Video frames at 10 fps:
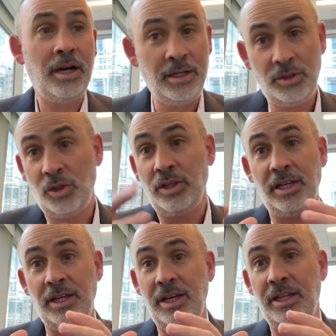
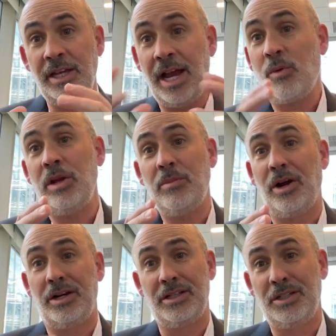certainly in the equity
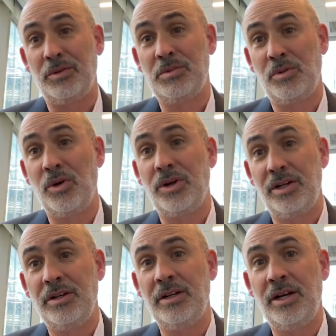markets it was
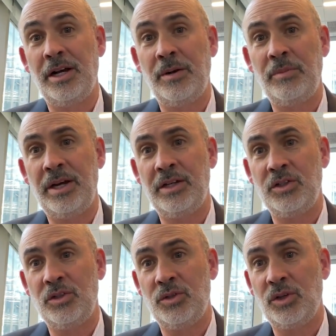broken,
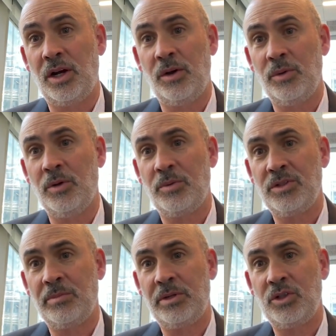as you saw a real
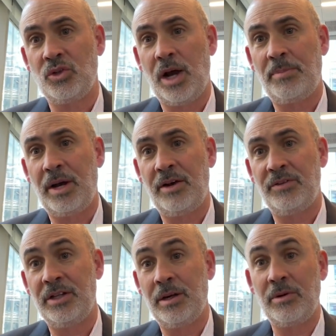precipitous drop off
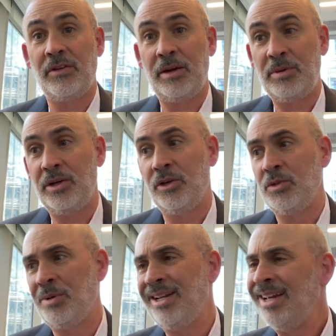in the number of IPOs.
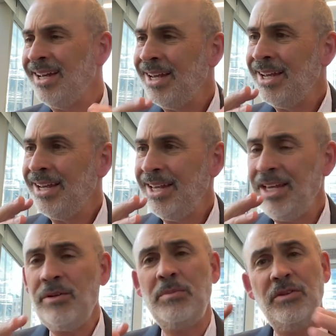But
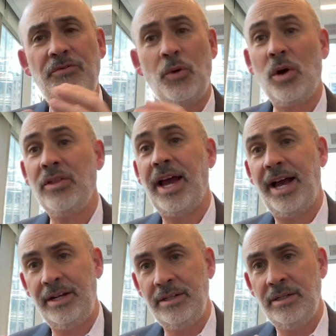even before
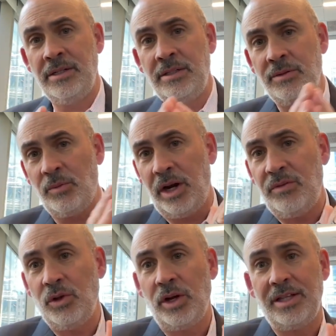that, right, if
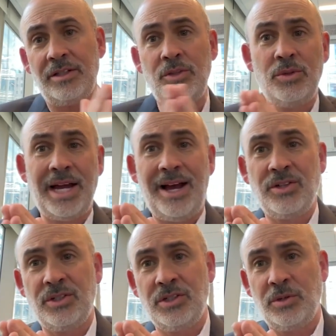you look at the
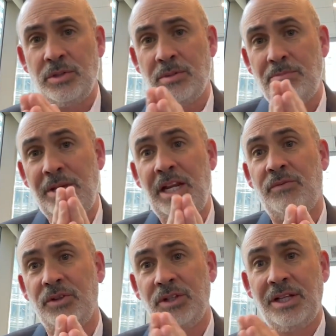2000s, there was a
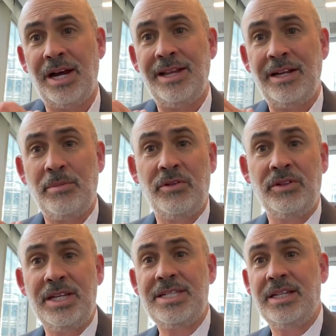meaningful decline in the number of
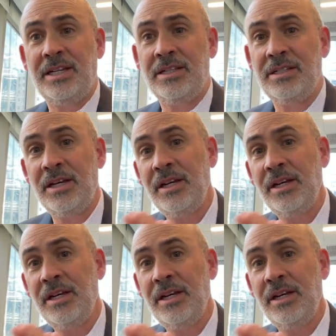listings